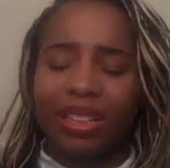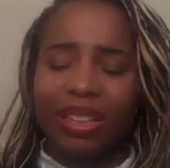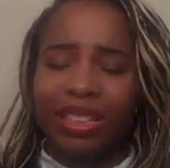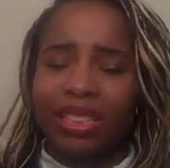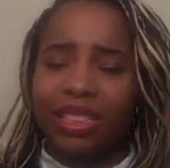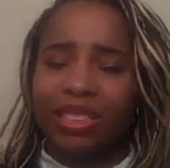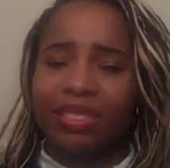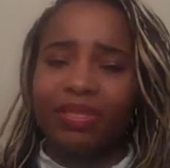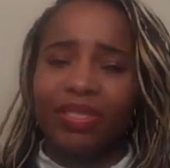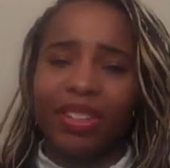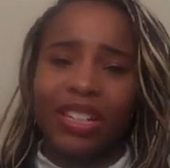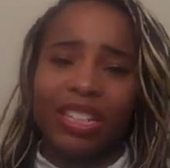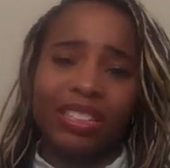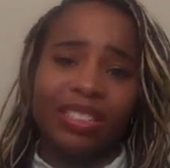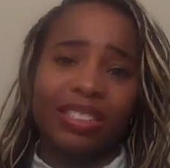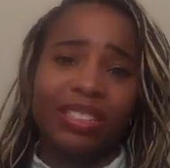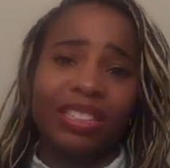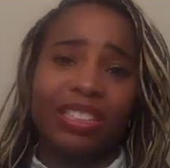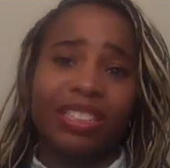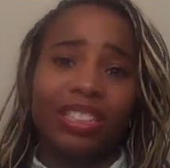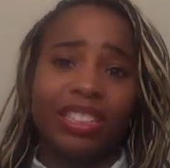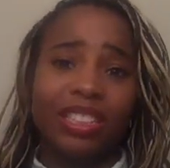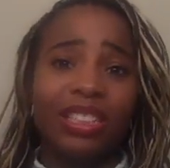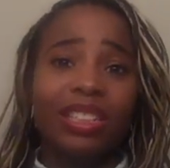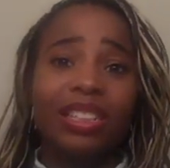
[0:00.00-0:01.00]
let's face
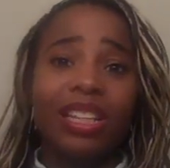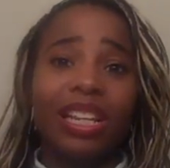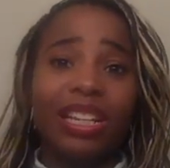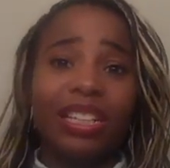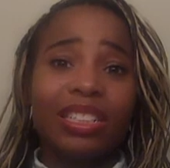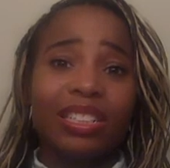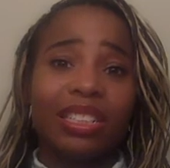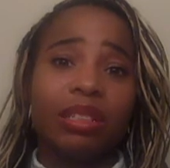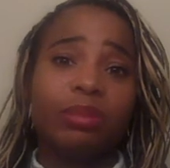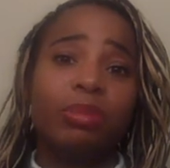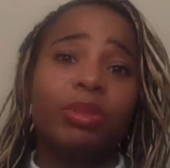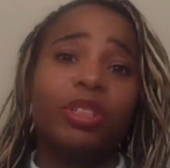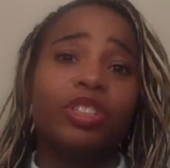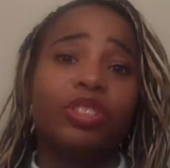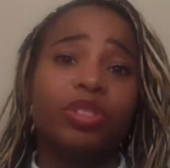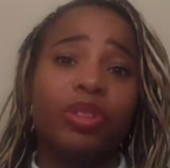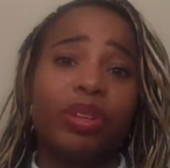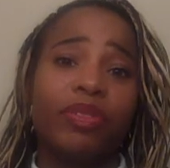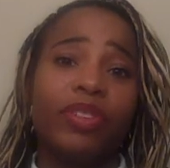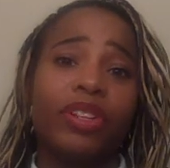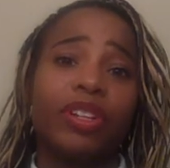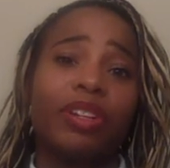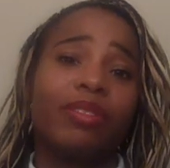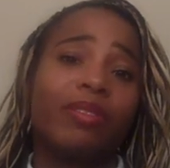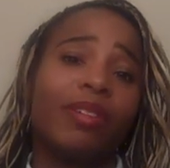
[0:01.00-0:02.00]
it, she likes to be
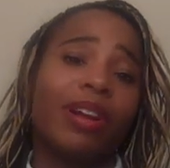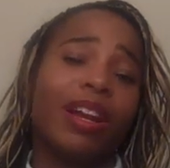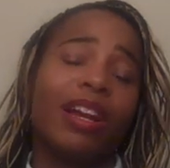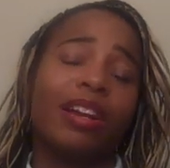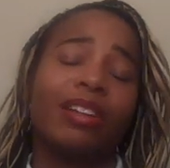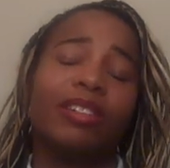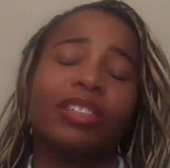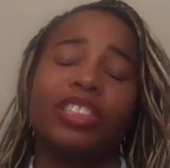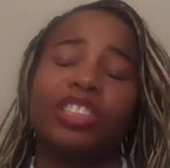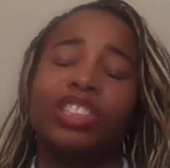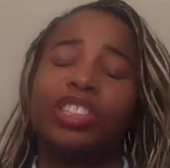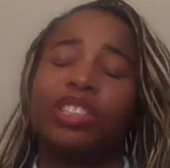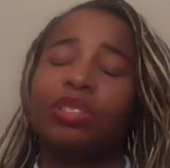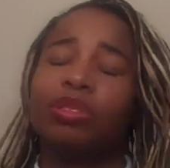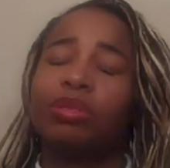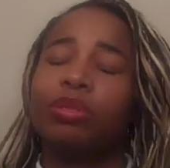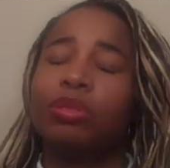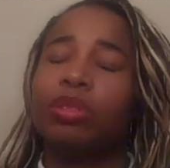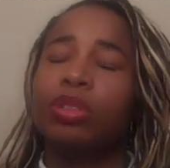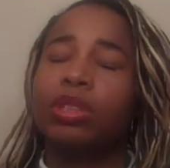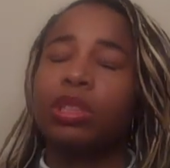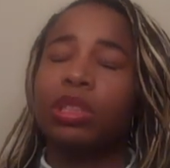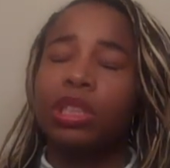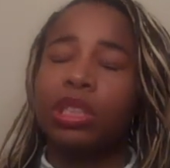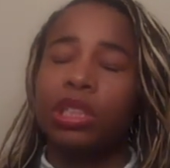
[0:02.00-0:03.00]
driven around and she
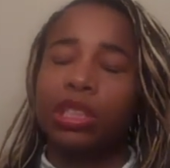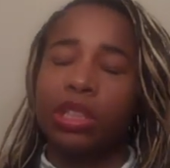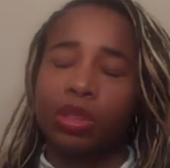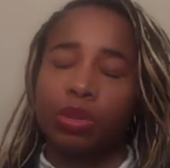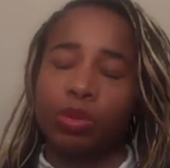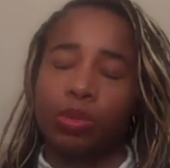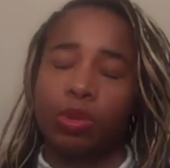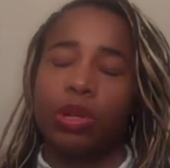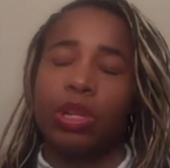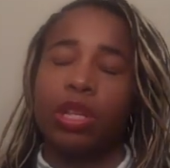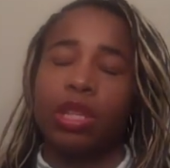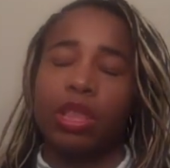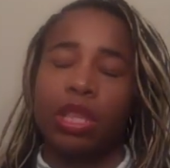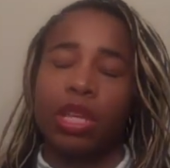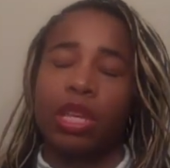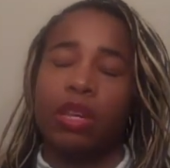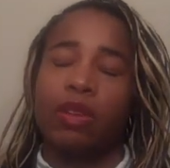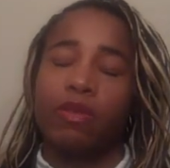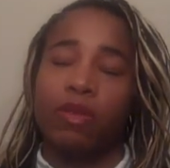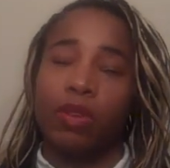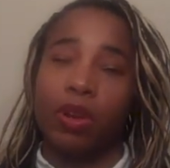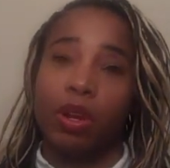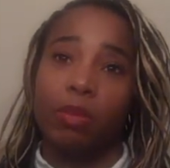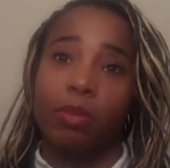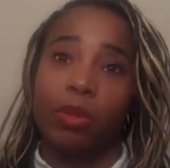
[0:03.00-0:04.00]
really doesn't want to
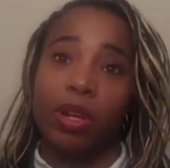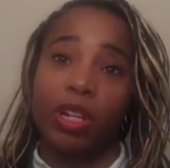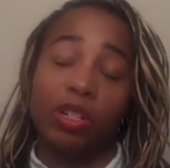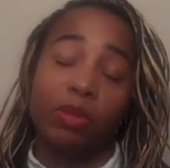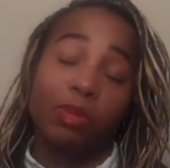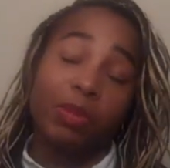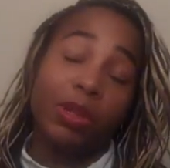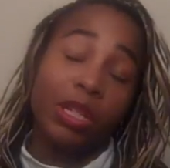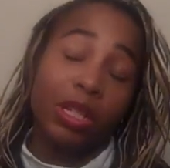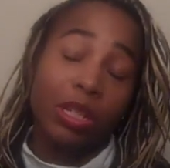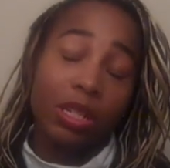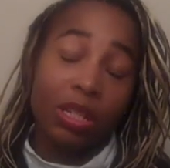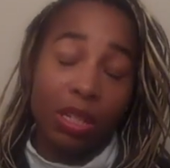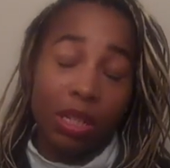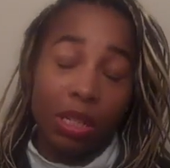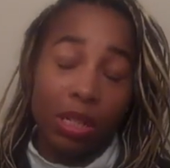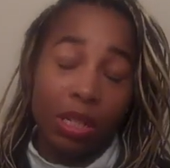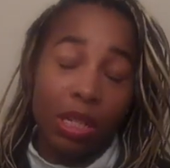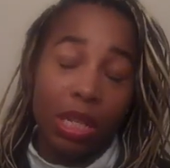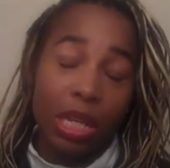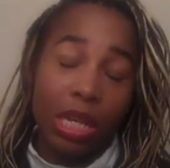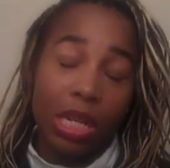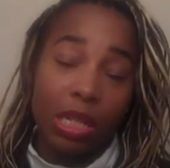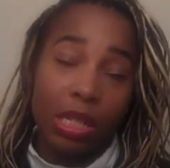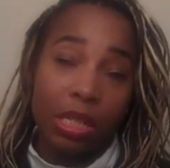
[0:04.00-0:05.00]
think very much because
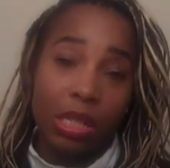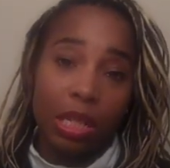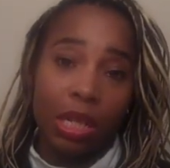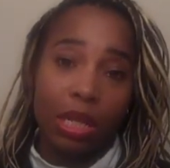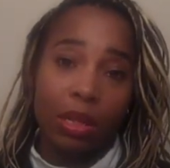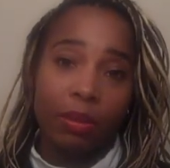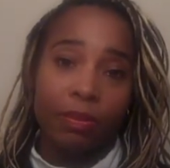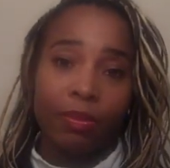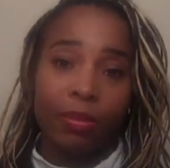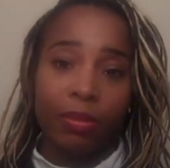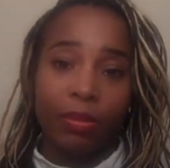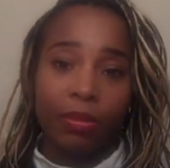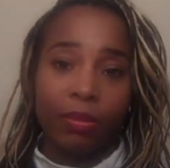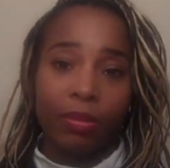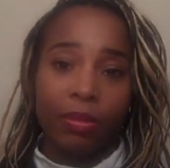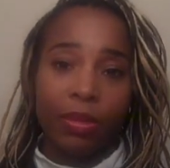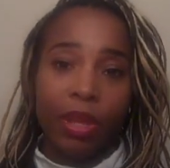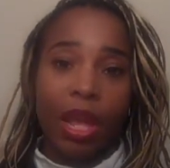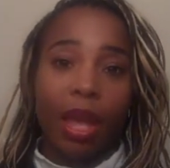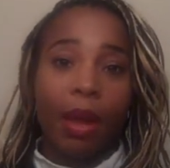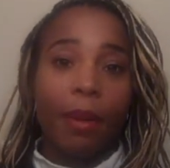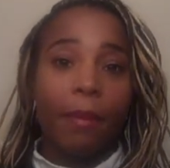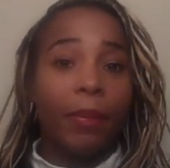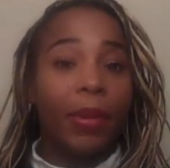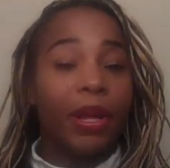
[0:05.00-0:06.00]
she's lazy.
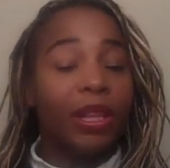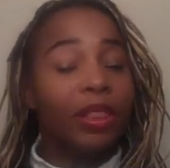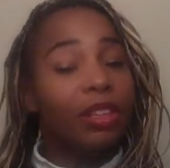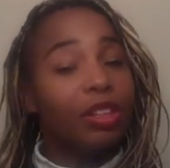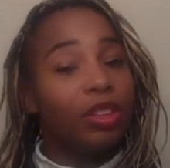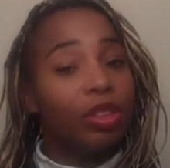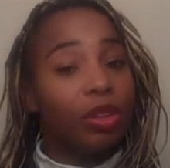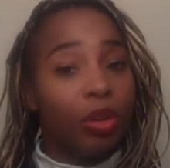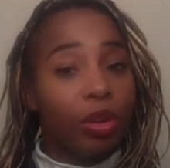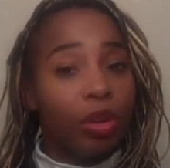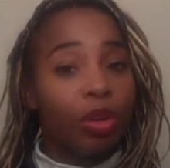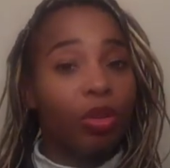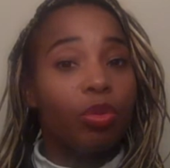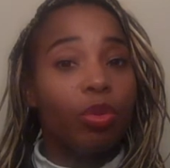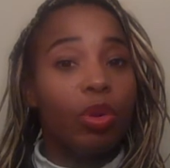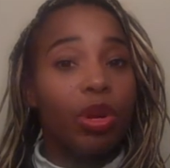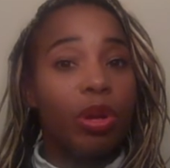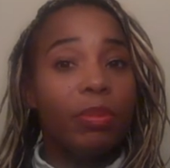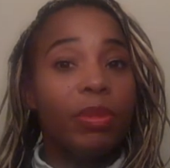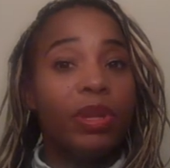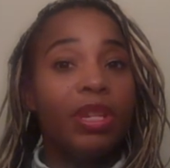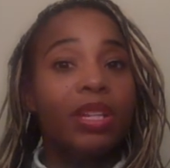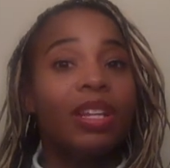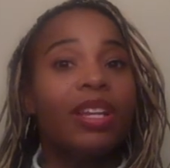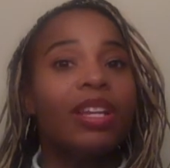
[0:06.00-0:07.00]
But the third
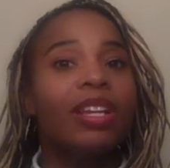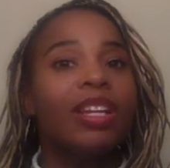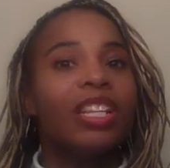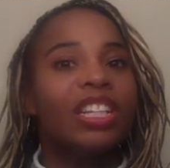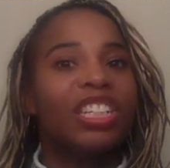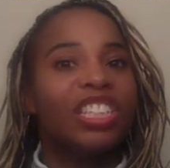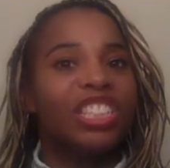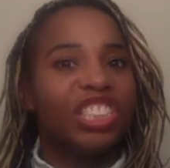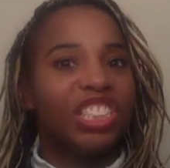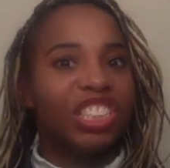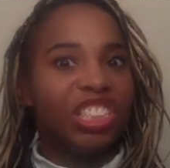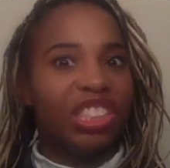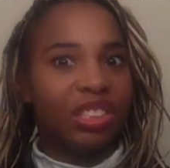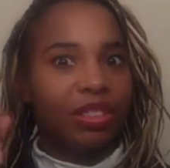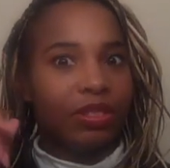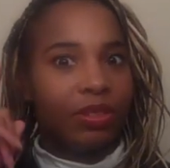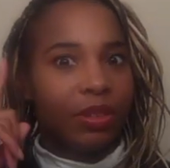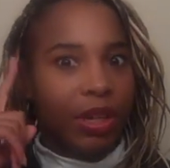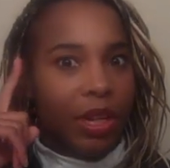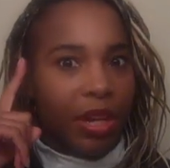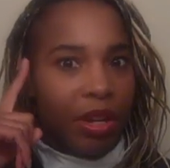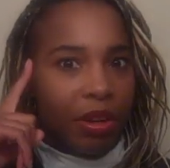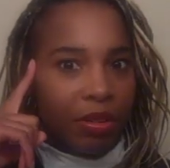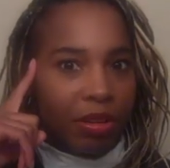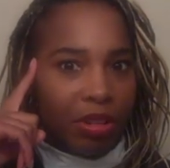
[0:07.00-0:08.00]
woman, she's
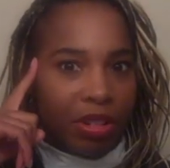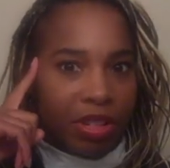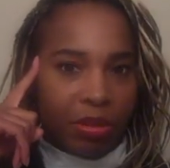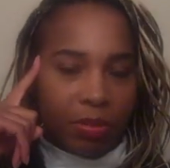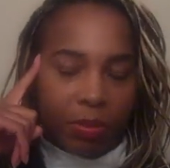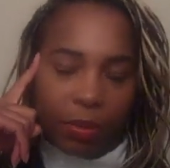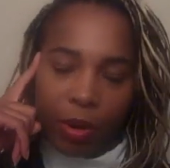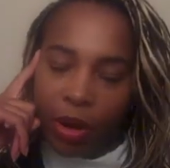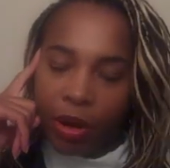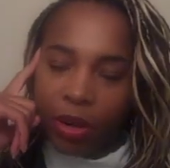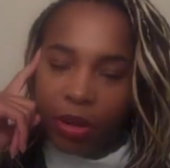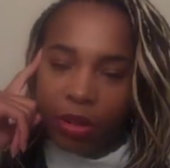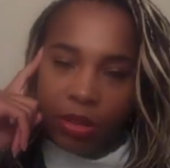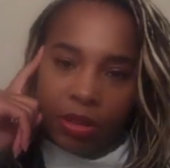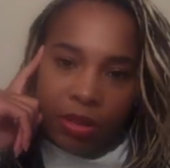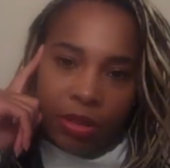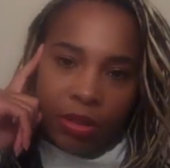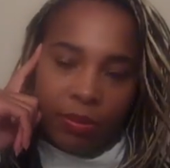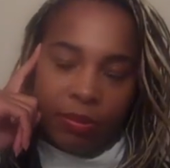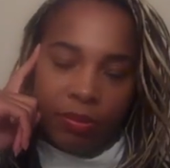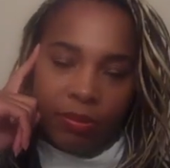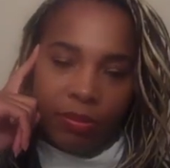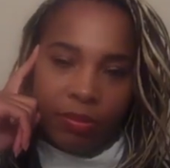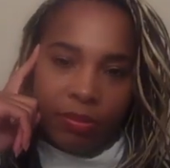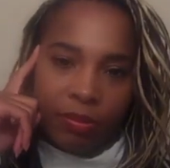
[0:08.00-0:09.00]
very smart.
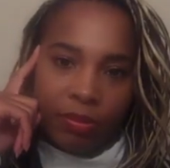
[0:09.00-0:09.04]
